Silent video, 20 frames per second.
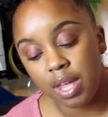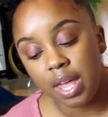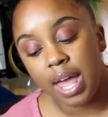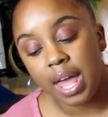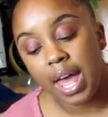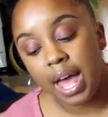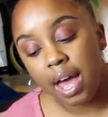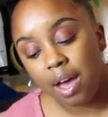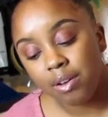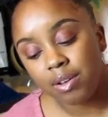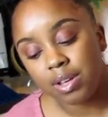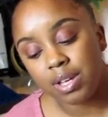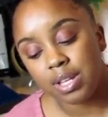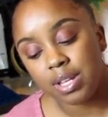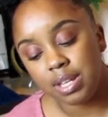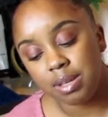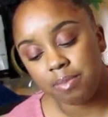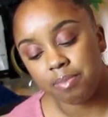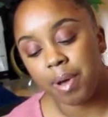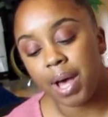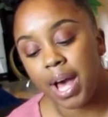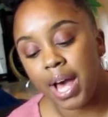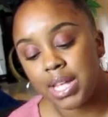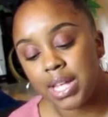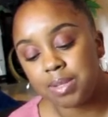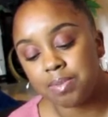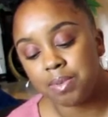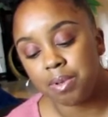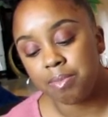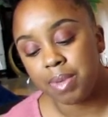How could he
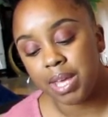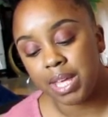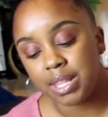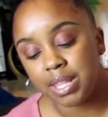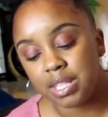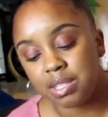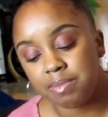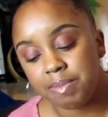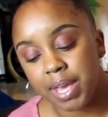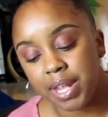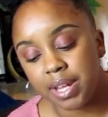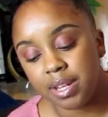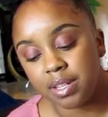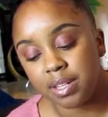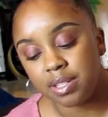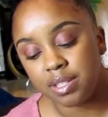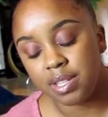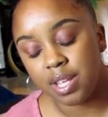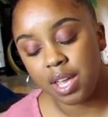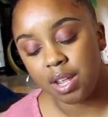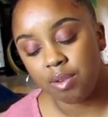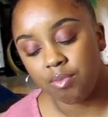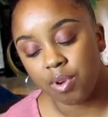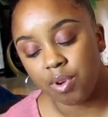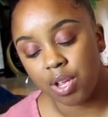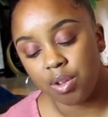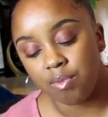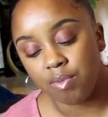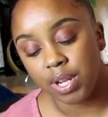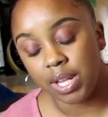possibly make this man understand where
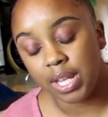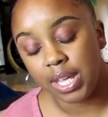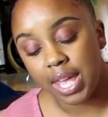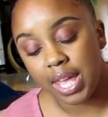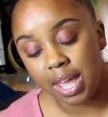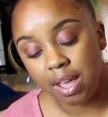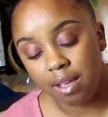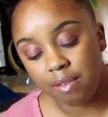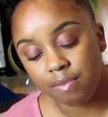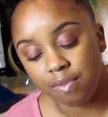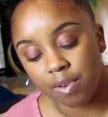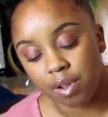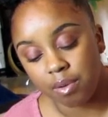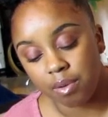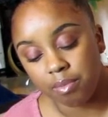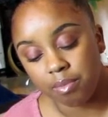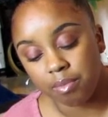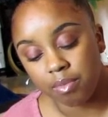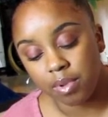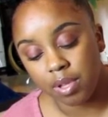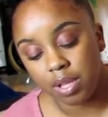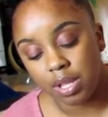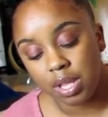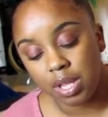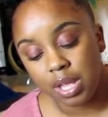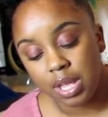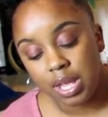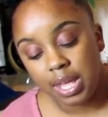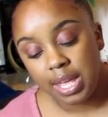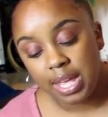he really came from?
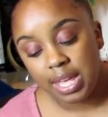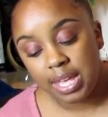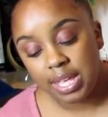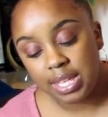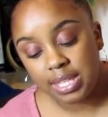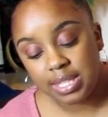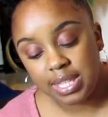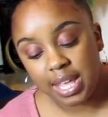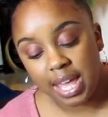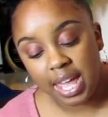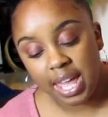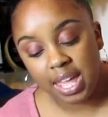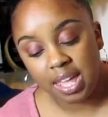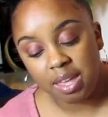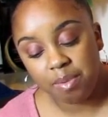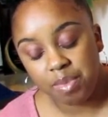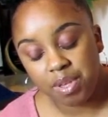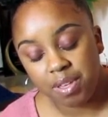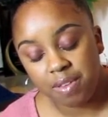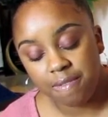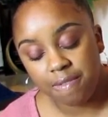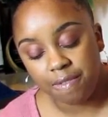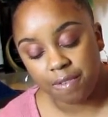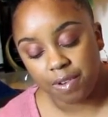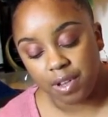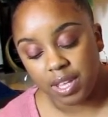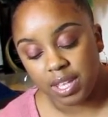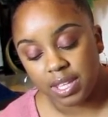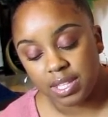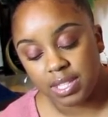"He say he be
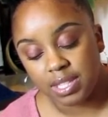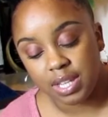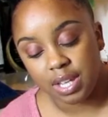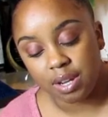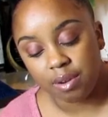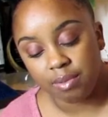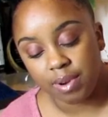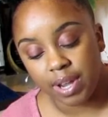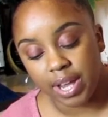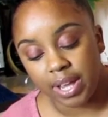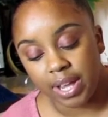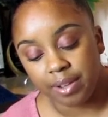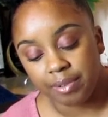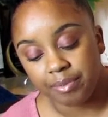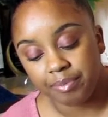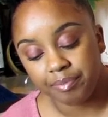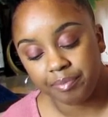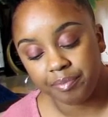free," said Uriah.